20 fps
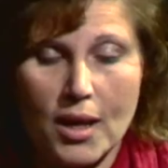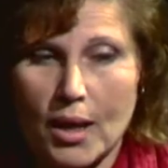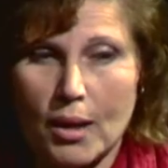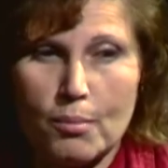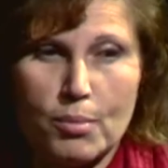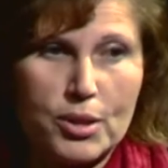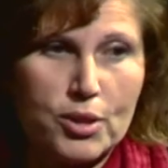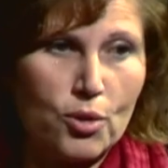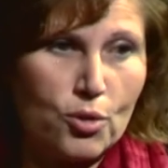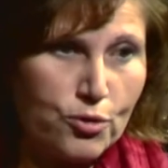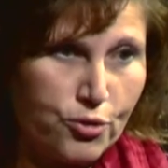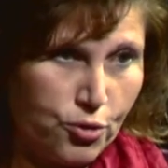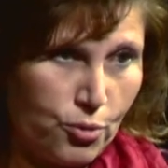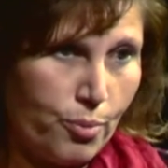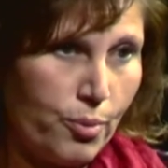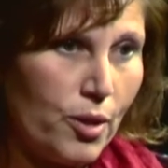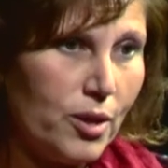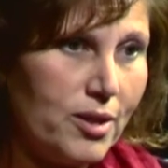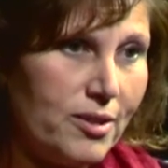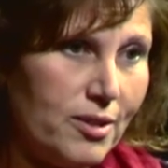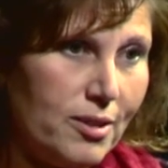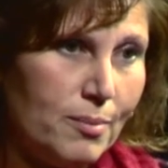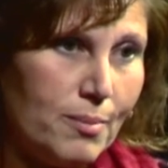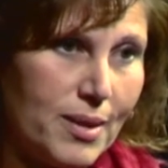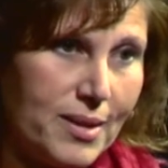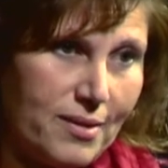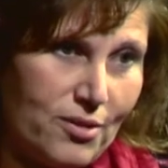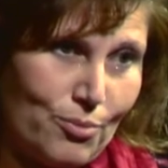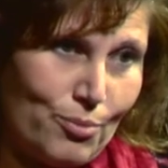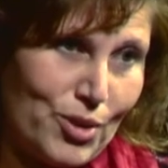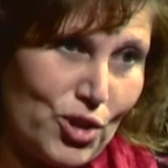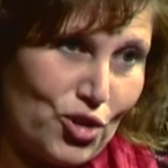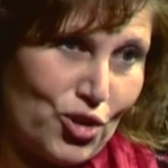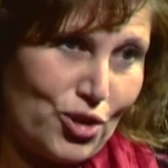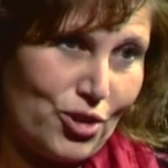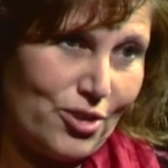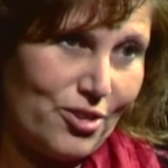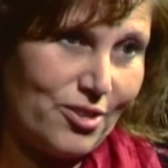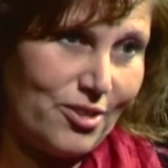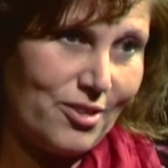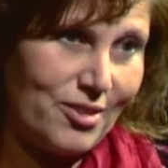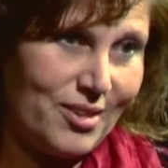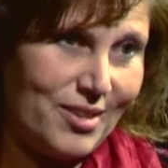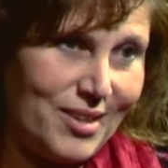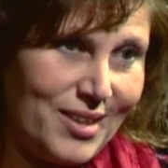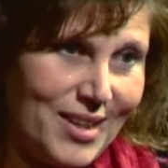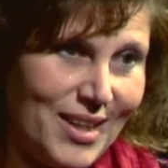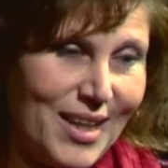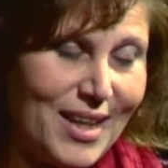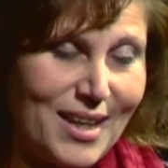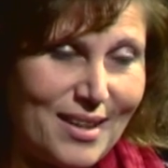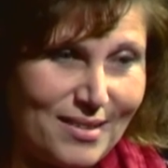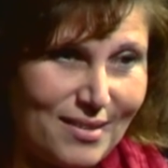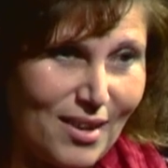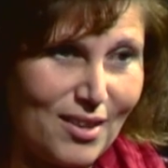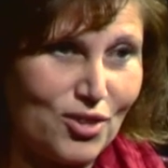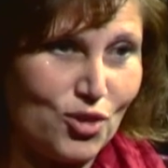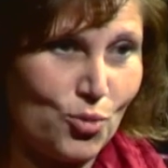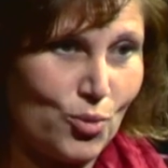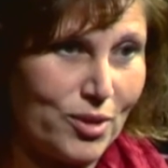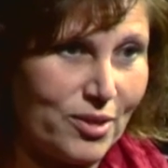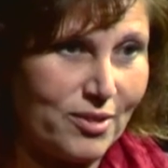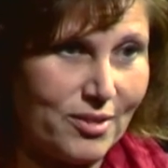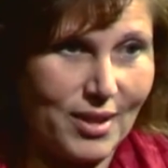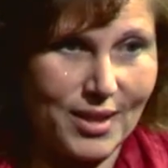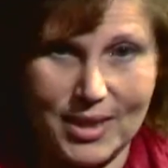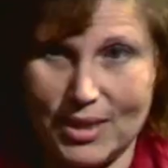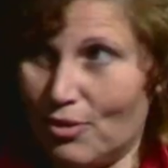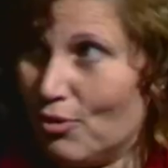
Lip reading: but also policy measures, as Hans was saying